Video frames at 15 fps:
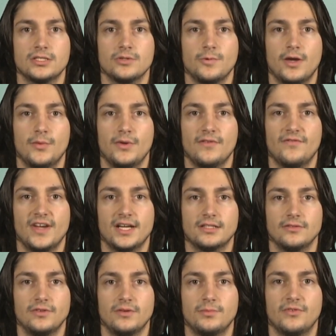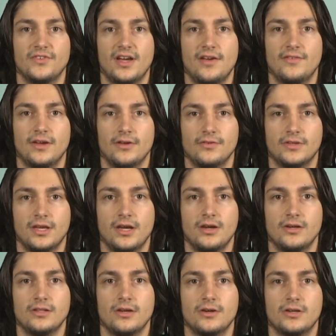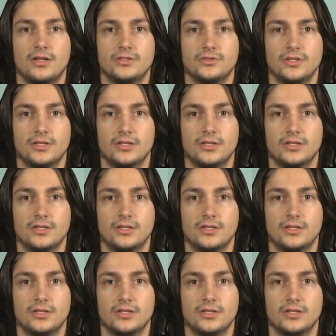the way we effectively provide healthcare in our country.